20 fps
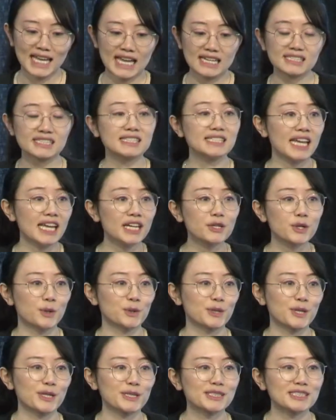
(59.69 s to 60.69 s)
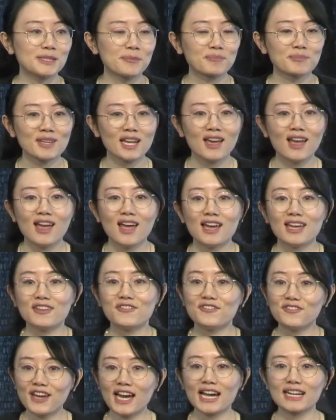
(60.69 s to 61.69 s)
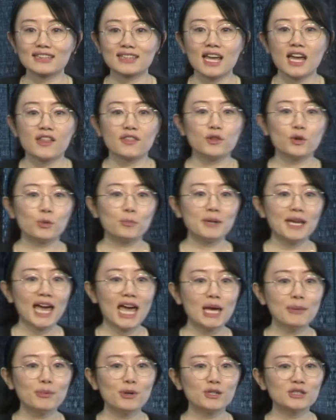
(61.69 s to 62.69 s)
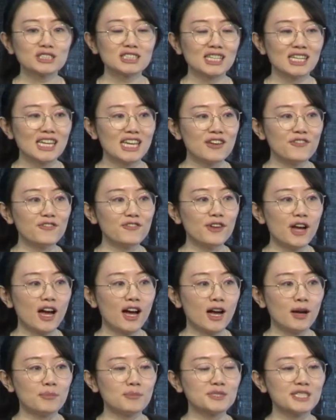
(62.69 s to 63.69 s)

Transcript: and stakeholders? In fact, they will be able to